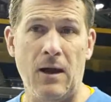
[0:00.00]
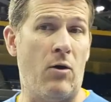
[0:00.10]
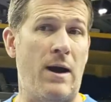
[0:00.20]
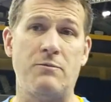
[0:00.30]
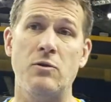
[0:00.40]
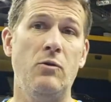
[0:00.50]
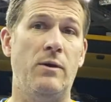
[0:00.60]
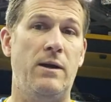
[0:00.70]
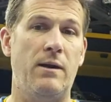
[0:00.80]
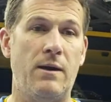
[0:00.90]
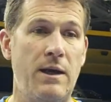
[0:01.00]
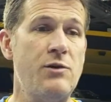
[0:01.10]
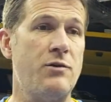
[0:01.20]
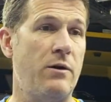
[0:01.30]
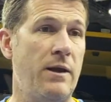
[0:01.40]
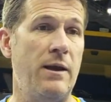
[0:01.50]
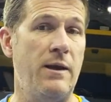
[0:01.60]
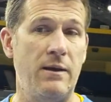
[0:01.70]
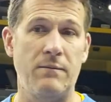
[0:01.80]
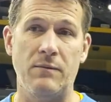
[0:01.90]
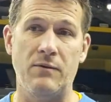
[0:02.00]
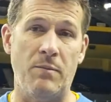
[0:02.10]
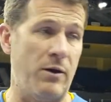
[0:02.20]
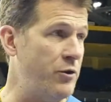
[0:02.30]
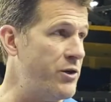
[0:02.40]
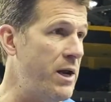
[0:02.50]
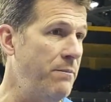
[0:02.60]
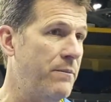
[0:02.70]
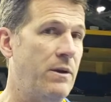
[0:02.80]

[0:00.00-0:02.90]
Oh, absolutely. He's starting to get into better shape.